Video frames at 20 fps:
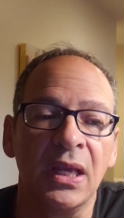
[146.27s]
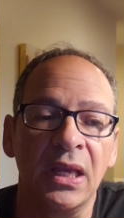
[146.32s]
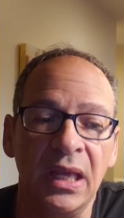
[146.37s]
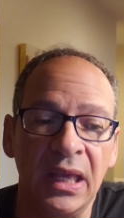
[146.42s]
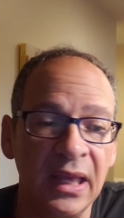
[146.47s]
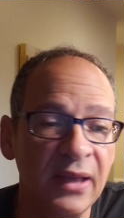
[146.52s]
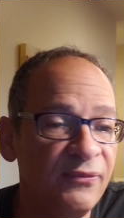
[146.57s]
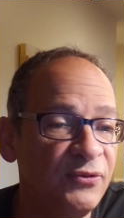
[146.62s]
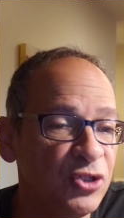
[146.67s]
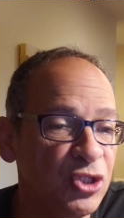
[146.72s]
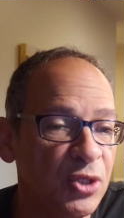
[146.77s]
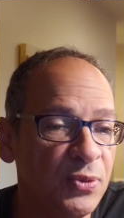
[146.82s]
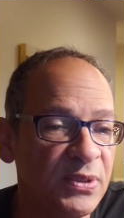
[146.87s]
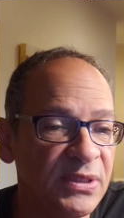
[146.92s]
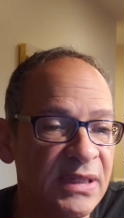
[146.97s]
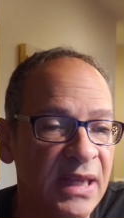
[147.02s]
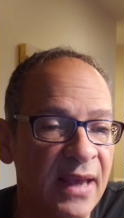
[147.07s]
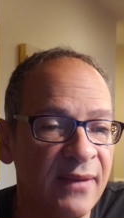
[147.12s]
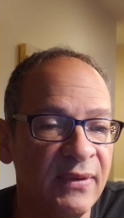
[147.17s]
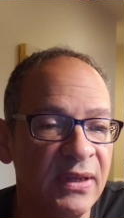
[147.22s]
If she
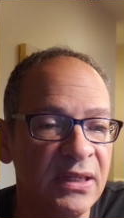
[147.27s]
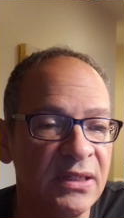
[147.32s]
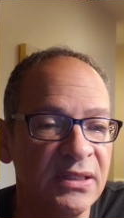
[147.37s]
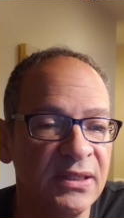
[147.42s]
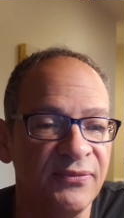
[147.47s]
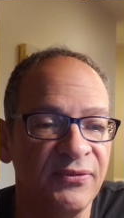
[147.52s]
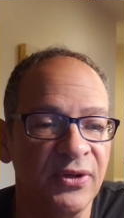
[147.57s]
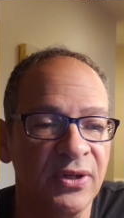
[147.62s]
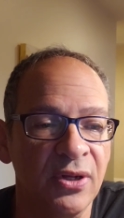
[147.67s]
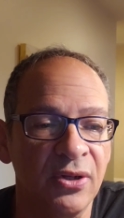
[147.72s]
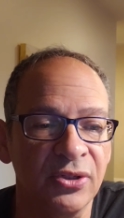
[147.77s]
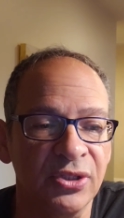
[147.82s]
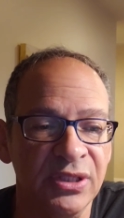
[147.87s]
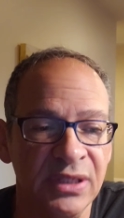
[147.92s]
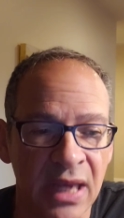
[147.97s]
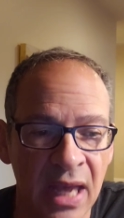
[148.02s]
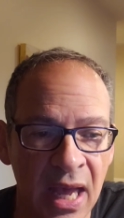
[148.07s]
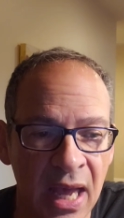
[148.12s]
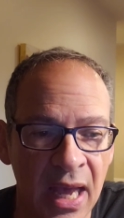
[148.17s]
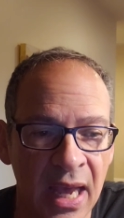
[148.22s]
was having a difficult
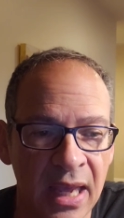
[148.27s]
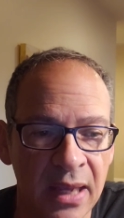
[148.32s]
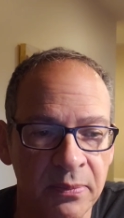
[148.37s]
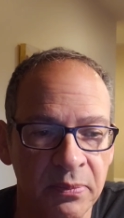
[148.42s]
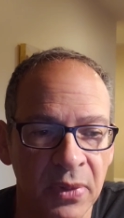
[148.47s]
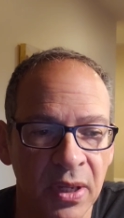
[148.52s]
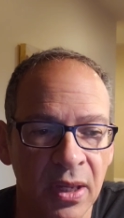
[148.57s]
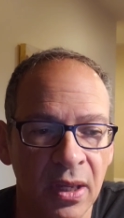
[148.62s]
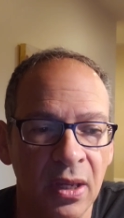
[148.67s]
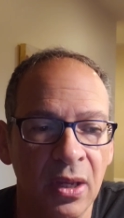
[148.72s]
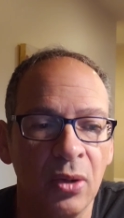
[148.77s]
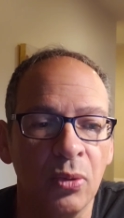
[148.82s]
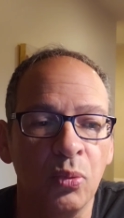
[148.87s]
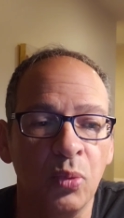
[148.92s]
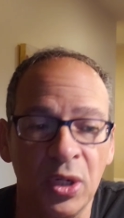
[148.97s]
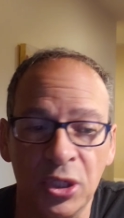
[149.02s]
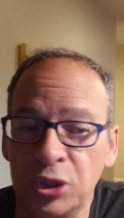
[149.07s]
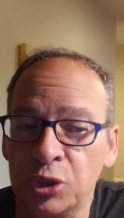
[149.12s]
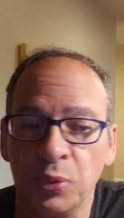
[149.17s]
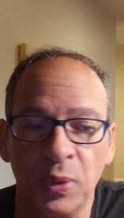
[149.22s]
time,
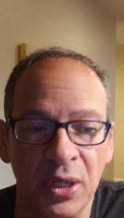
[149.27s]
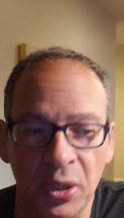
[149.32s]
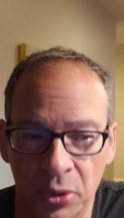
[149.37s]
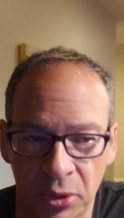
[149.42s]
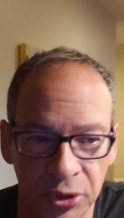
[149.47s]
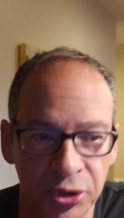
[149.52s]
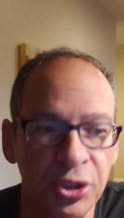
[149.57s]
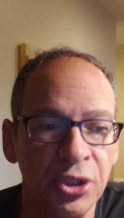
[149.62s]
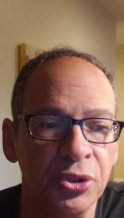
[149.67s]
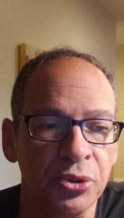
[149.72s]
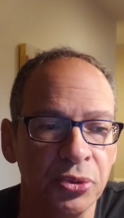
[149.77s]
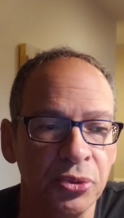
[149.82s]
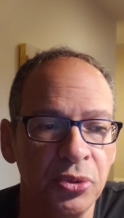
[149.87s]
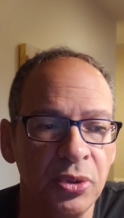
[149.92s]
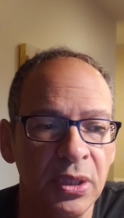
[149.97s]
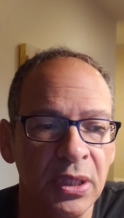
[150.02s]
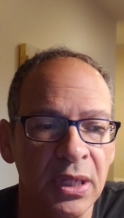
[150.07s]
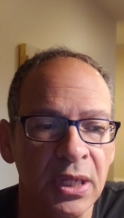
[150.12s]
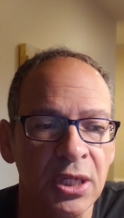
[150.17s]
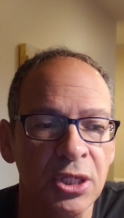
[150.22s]
which we all
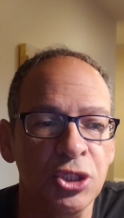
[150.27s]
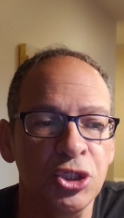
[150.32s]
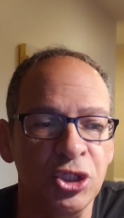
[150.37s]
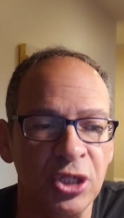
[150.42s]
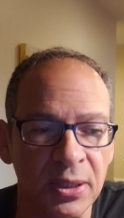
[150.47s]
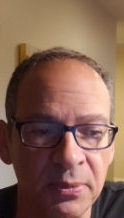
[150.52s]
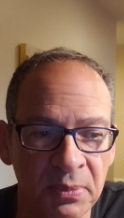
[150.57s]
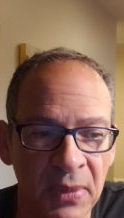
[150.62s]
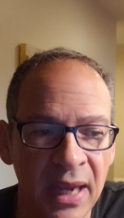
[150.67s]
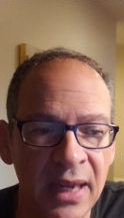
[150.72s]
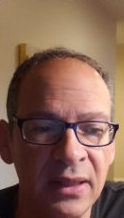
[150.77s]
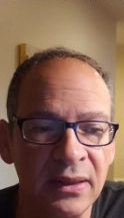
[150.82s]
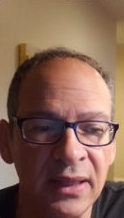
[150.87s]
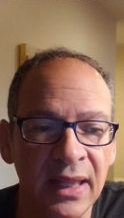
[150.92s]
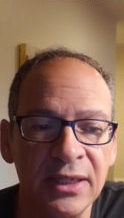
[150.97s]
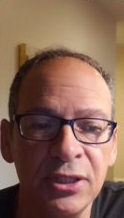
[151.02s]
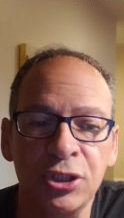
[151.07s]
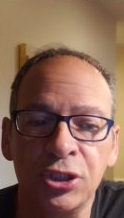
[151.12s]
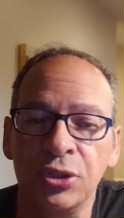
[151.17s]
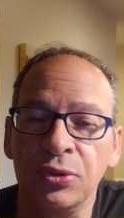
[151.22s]
do, she might
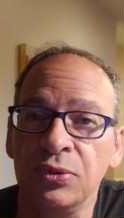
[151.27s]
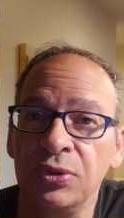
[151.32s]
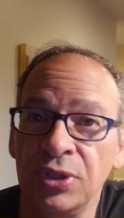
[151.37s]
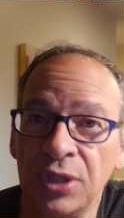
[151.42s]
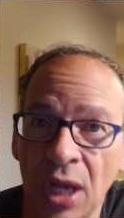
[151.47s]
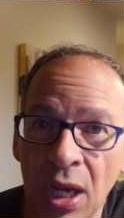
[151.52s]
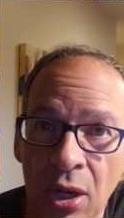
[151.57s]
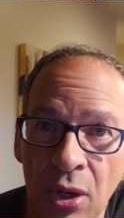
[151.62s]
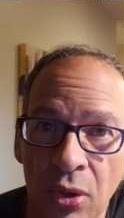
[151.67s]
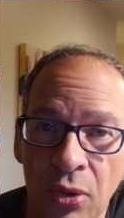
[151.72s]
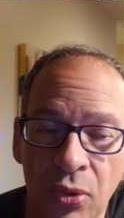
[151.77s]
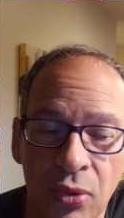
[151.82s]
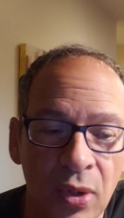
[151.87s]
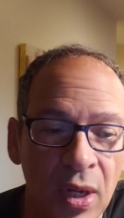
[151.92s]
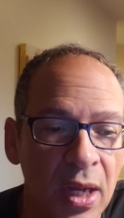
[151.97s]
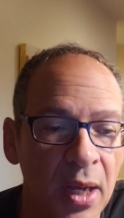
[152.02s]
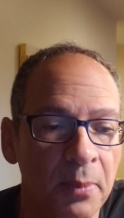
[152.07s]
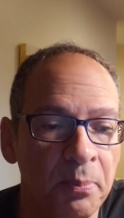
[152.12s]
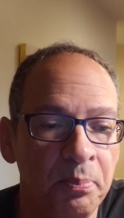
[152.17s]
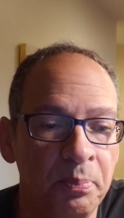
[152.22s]
let you
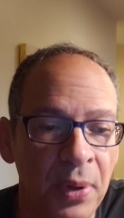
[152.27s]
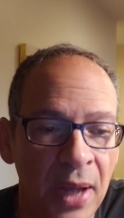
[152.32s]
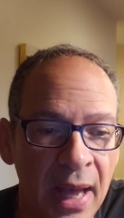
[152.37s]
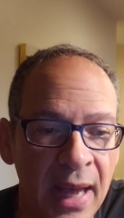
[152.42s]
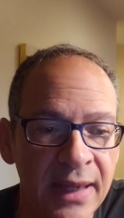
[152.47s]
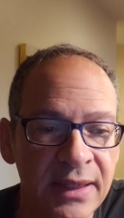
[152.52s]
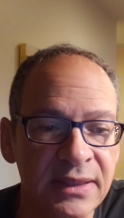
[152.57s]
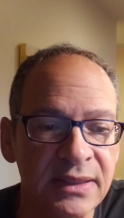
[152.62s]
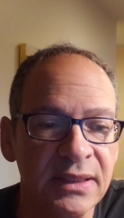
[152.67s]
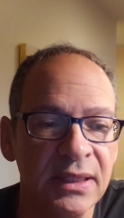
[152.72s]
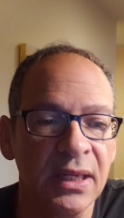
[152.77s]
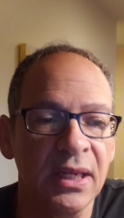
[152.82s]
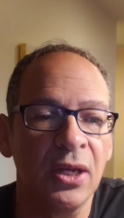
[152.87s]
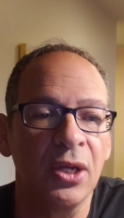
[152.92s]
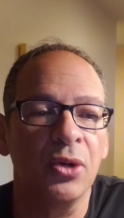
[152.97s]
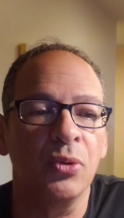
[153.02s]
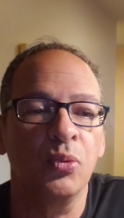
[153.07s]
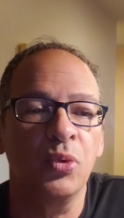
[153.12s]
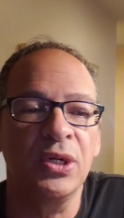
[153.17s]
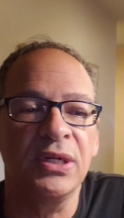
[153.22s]
know, but
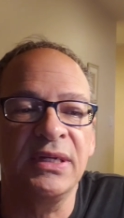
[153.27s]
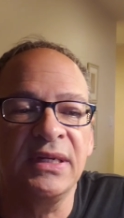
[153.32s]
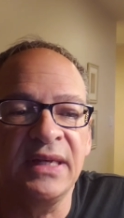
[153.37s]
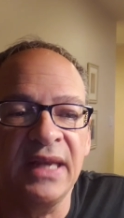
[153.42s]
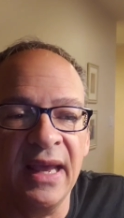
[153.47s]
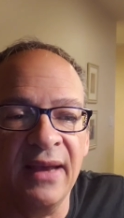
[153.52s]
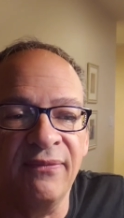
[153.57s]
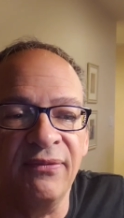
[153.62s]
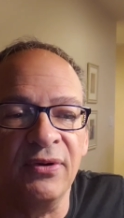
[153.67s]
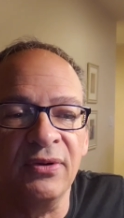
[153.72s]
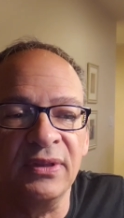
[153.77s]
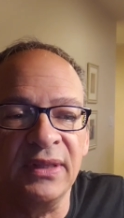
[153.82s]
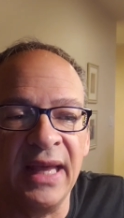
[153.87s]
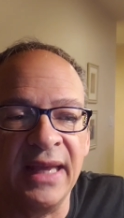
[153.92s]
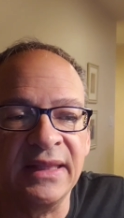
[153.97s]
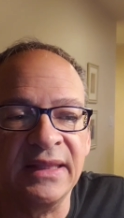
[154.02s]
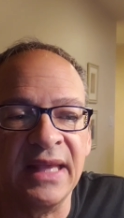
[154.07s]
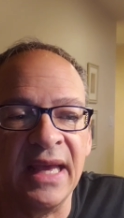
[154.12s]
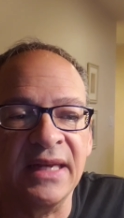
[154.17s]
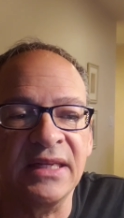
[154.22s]
would never
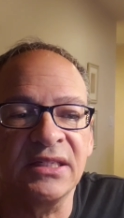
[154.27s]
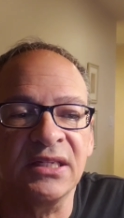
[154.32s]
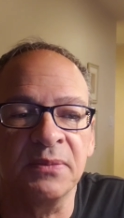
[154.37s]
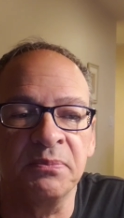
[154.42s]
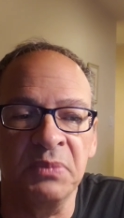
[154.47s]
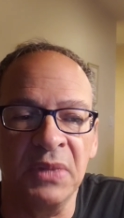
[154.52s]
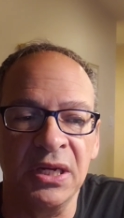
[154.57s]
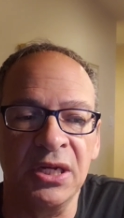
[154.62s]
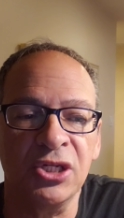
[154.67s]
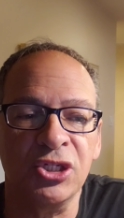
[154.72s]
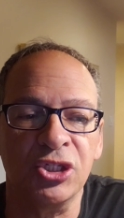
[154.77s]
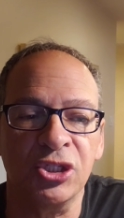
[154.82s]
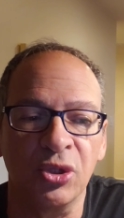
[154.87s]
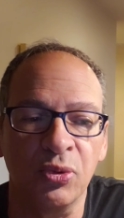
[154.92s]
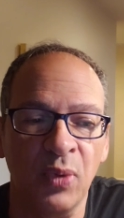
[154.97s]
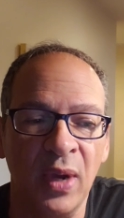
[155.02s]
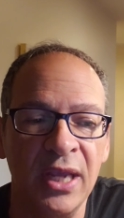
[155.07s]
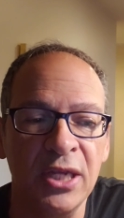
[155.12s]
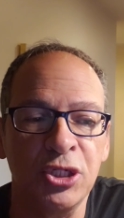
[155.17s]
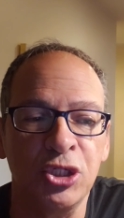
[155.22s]
let that diminish the
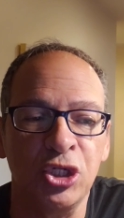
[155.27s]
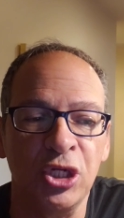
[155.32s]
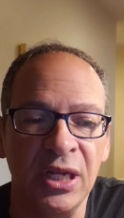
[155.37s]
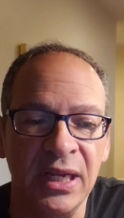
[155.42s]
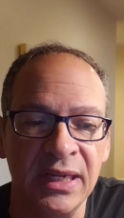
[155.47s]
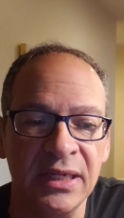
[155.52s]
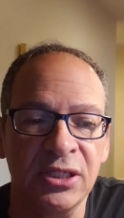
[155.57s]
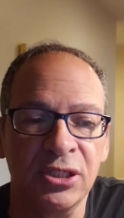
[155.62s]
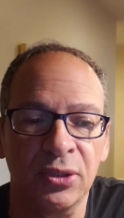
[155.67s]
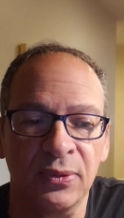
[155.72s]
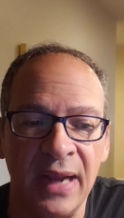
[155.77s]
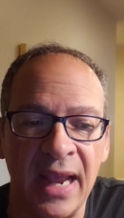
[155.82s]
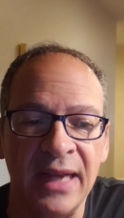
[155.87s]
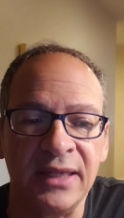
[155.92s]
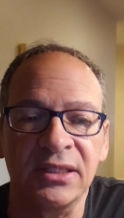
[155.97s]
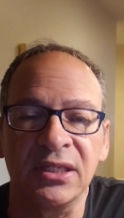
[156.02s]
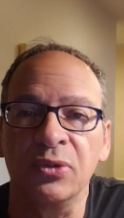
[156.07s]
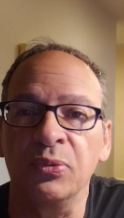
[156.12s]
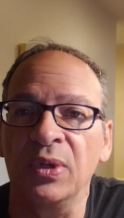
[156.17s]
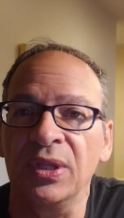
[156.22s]
way she
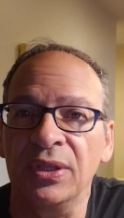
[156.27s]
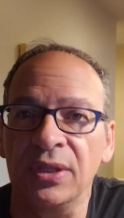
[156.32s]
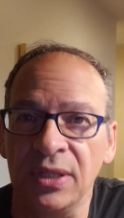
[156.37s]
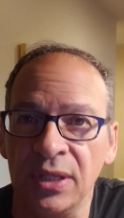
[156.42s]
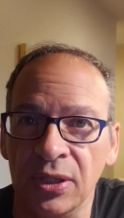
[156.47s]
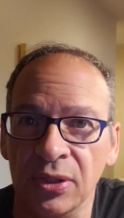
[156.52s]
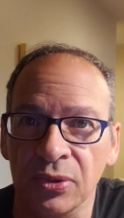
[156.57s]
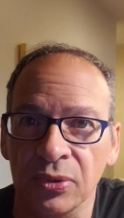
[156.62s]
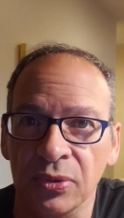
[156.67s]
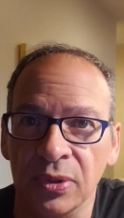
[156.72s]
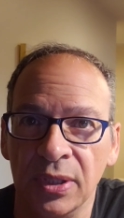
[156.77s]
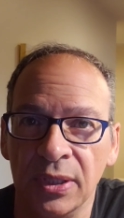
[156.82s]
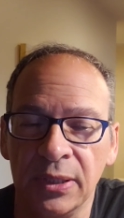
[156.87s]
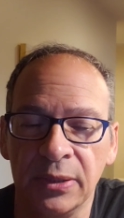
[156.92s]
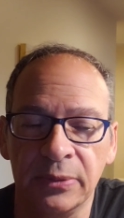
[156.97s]
interacted with you.